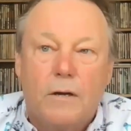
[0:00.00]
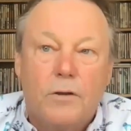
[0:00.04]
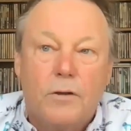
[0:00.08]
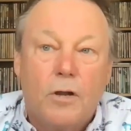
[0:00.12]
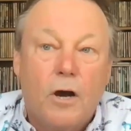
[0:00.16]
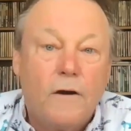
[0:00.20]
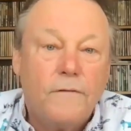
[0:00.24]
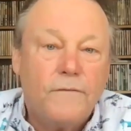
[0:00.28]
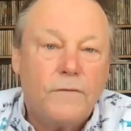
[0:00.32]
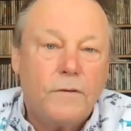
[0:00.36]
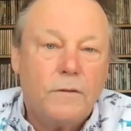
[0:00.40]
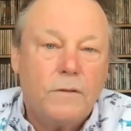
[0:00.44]

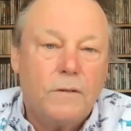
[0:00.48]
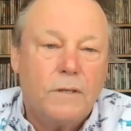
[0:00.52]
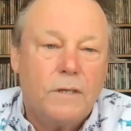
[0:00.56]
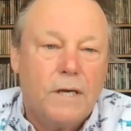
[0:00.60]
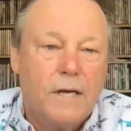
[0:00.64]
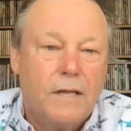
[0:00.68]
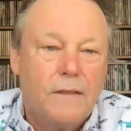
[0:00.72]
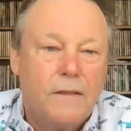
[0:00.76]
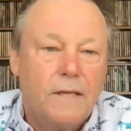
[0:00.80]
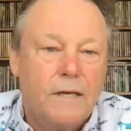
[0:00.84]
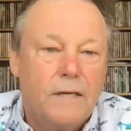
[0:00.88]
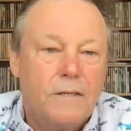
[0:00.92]
novel
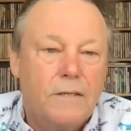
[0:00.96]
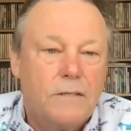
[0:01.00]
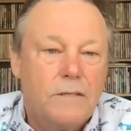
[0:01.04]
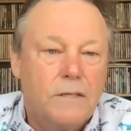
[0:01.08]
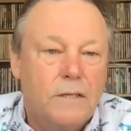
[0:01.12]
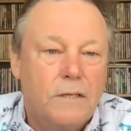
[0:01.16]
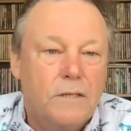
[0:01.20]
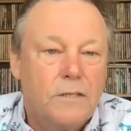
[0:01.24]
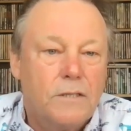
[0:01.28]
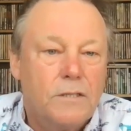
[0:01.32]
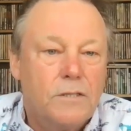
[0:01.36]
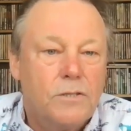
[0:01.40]
and then
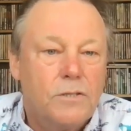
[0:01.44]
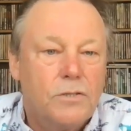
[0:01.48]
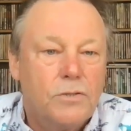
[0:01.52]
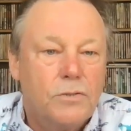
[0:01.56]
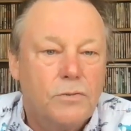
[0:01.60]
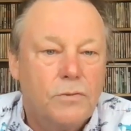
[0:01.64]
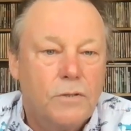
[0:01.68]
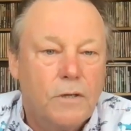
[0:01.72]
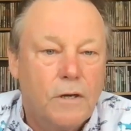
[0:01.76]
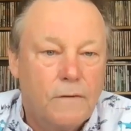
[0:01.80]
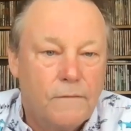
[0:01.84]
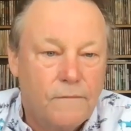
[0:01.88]
turned
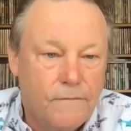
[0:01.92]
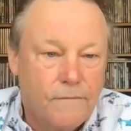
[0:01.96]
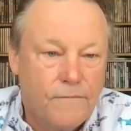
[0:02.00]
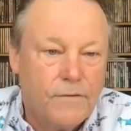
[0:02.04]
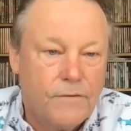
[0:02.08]
into a